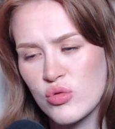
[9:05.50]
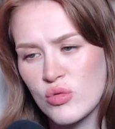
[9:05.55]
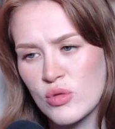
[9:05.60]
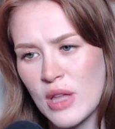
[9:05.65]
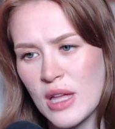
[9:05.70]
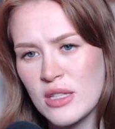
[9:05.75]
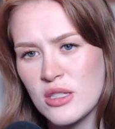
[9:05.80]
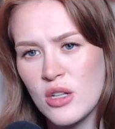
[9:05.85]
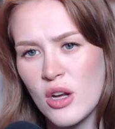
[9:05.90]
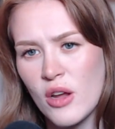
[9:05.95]

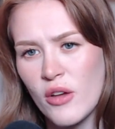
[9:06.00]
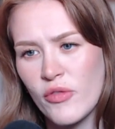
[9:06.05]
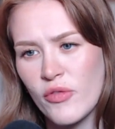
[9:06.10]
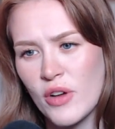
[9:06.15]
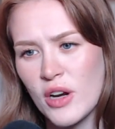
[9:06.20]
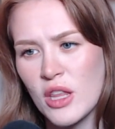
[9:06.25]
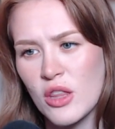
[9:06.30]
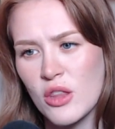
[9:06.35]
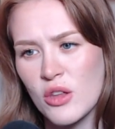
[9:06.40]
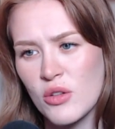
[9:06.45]
That's not
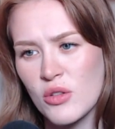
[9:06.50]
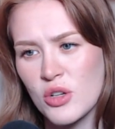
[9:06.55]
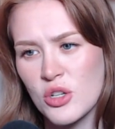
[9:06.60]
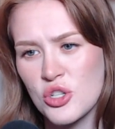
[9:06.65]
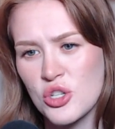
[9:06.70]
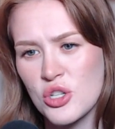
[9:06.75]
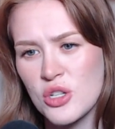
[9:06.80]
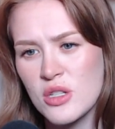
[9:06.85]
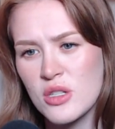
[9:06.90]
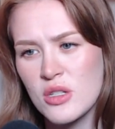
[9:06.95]
funny though, because
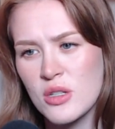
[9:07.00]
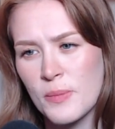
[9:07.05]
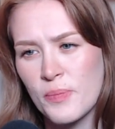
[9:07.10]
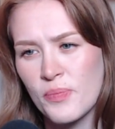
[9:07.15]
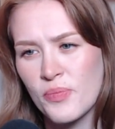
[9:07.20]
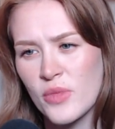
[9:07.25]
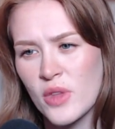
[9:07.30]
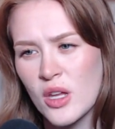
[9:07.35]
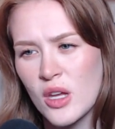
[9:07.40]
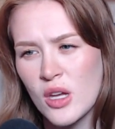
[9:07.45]
she's
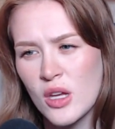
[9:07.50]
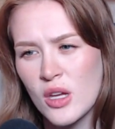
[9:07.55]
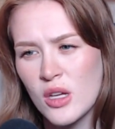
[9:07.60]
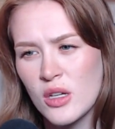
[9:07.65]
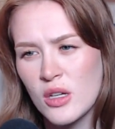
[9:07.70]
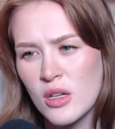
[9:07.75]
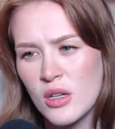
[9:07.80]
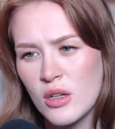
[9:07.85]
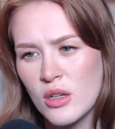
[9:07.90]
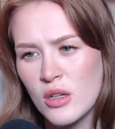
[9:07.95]

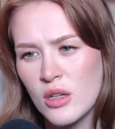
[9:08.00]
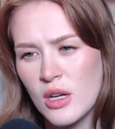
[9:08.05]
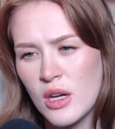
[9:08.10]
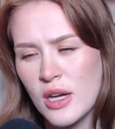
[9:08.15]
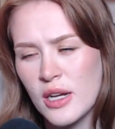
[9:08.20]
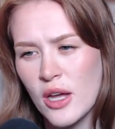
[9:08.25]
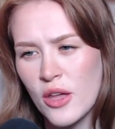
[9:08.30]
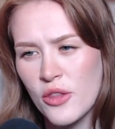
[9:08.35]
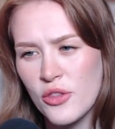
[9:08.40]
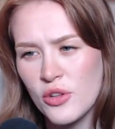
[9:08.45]

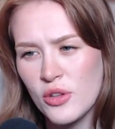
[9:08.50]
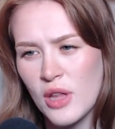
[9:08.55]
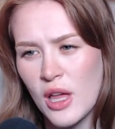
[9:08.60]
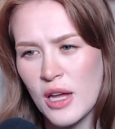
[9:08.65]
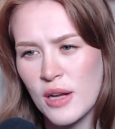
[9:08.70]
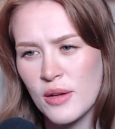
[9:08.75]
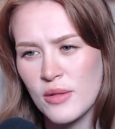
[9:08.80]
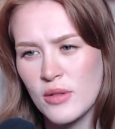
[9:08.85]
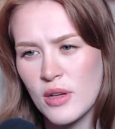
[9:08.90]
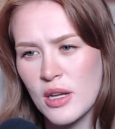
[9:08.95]
in other
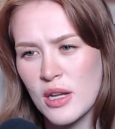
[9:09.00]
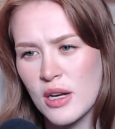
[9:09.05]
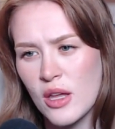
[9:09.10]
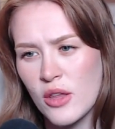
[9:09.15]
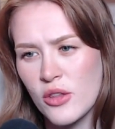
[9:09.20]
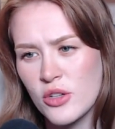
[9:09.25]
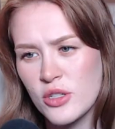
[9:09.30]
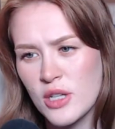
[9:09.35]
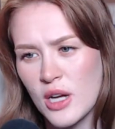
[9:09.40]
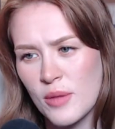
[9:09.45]
line in
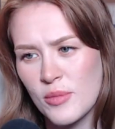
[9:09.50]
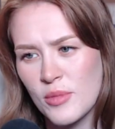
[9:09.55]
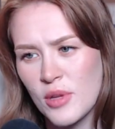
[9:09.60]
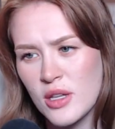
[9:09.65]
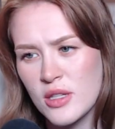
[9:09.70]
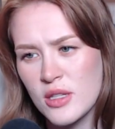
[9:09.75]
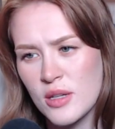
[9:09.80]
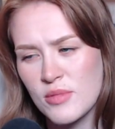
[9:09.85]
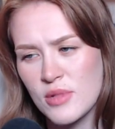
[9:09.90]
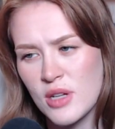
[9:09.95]
other
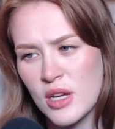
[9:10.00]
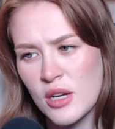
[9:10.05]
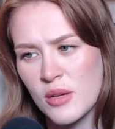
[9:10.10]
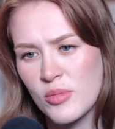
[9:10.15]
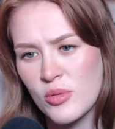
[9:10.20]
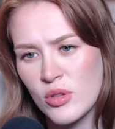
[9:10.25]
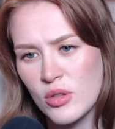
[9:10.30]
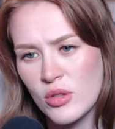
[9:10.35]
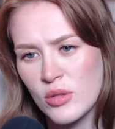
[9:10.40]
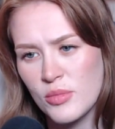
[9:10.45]
timelines I'm
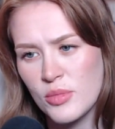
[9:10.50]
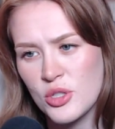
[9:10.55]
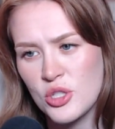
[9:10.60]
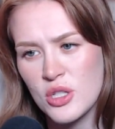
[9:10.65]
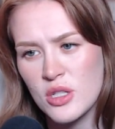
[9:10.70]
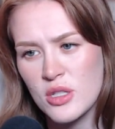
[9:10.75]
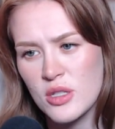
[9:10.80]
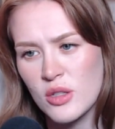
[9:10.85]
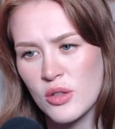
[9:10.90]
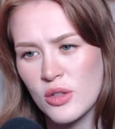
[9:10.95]
dateable, but
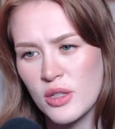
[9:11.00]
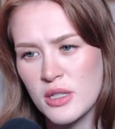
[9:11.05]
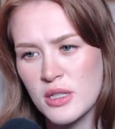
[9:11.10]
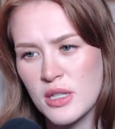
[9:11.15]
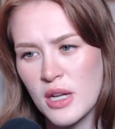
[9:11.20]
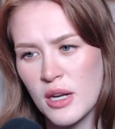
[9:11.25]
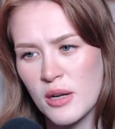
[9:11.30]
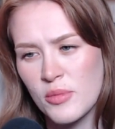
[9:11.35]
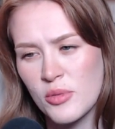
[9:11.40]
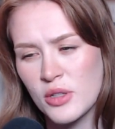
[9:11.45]
she's literally
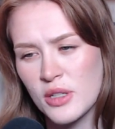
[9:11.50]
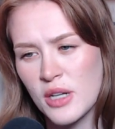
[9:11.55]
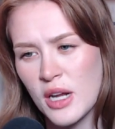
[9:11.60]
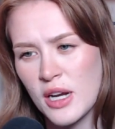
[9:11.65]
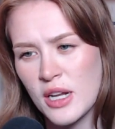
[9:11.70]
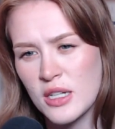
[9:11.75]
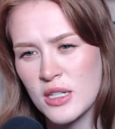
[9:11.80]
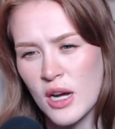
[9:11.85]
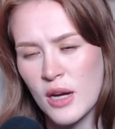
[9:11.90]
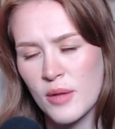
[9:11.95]
dateable in
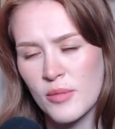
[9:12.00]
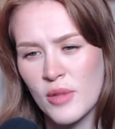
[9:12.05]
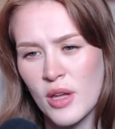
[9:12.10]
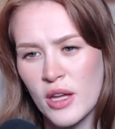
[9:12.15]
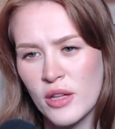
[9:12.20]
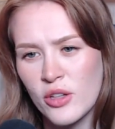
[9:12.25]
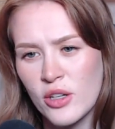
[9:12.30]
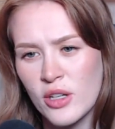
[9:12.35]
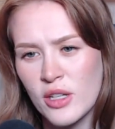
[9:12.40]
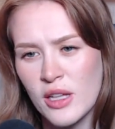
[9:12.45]
any
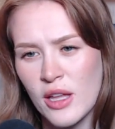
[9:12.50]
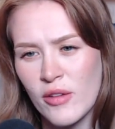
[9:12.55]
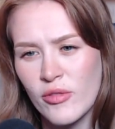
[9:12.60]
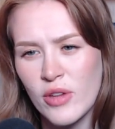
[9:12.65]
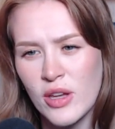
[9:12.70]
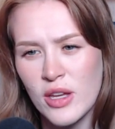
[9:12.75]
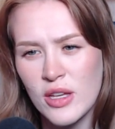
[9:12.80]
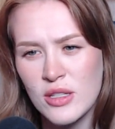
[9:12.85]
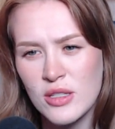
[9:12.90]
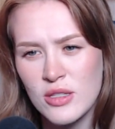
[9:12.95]
timeline. Look at that
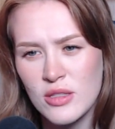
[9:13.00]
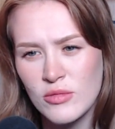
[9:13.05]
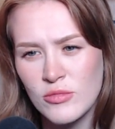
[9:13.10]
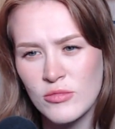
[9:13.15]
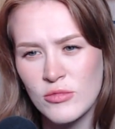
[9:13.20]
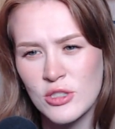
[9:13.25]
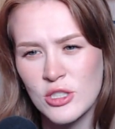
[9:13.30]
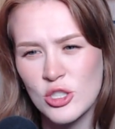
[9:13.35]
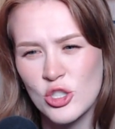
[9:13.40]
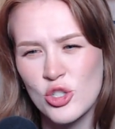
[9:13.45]
face.
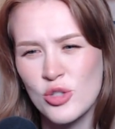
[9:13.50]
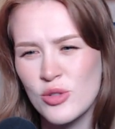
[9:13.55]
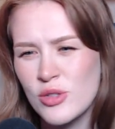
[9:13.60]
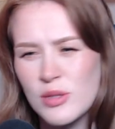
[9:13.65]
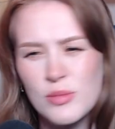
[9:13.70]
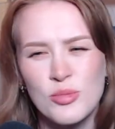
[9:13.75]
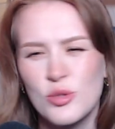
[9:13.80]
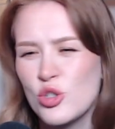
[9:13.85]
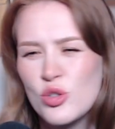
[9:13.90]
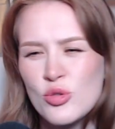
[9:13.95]
What a cutie
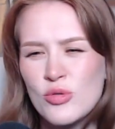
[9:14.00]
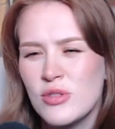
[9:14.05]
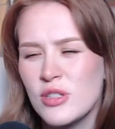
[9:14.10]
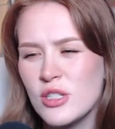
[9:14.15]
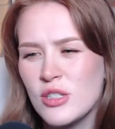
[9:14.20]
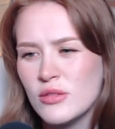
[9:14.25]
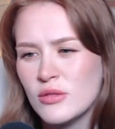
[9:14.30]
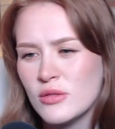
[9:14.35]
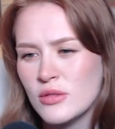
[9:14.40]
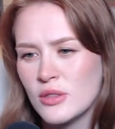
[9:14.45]
patootie.